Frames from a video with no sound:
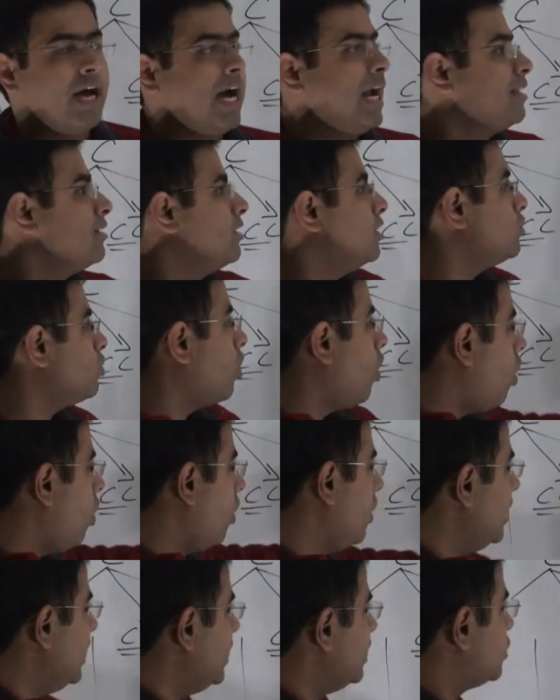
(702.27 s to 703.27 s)
And this
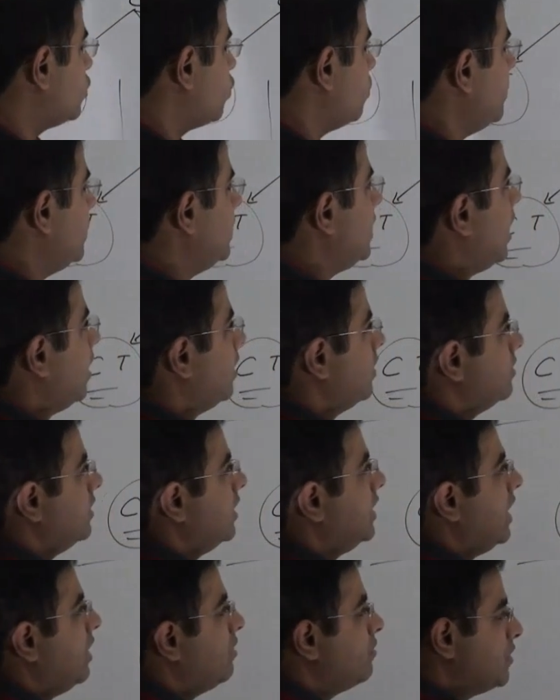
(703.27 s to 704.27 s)
all needs to be done
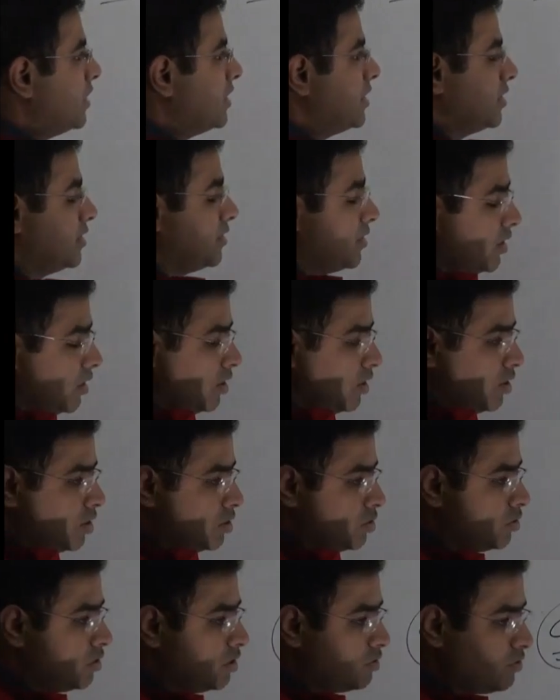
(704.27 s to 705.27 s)
that I have written.
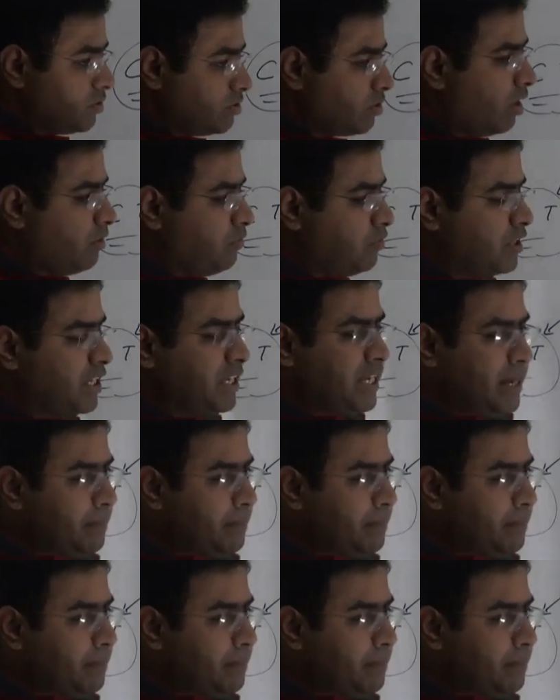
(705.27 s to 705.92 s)
So this was all for the